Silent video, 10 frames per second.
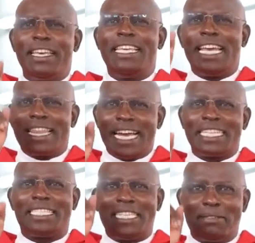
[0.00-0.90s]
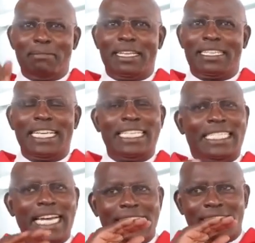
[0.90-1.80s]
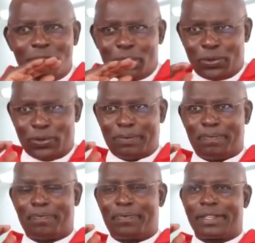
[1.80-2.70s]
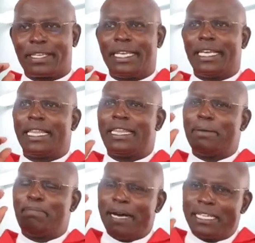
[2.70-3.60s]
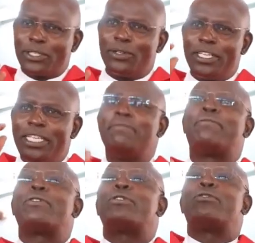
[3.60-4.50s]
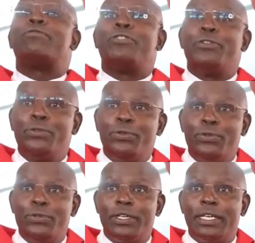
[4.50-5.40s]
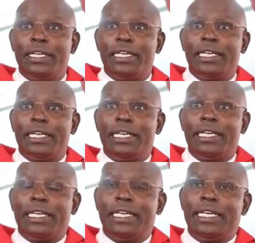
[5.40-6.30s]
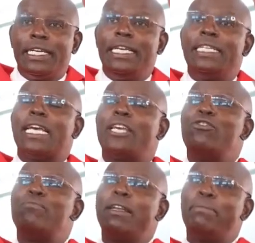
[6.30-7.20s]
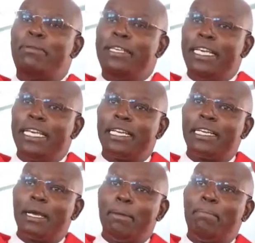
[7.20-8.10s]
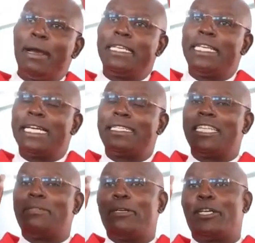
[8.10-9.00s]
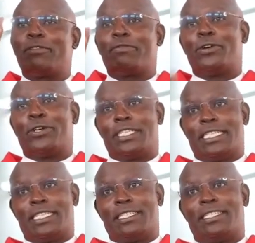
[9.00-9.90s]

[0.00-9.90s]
ever hear that statement, just know the person in front of you is a human being minus the Spirit of God.